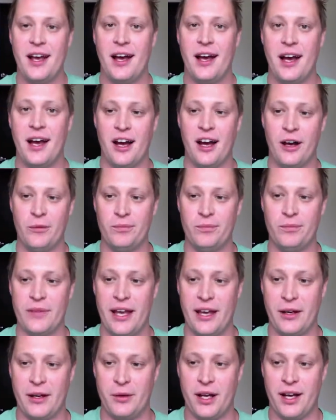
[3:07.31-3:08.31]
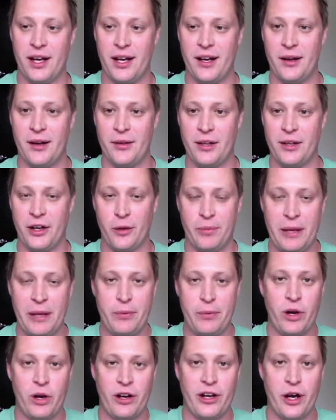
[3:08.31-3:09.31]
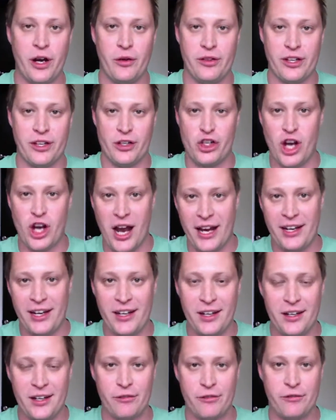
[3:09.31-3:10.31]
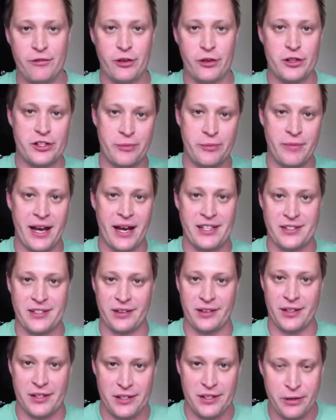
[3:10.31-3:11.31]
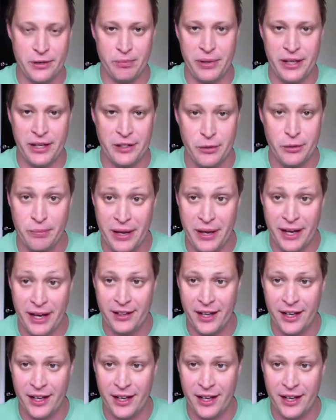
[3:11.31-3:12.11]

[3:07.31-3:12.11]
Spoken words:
People want to know the China versus domestic. This is the big debate.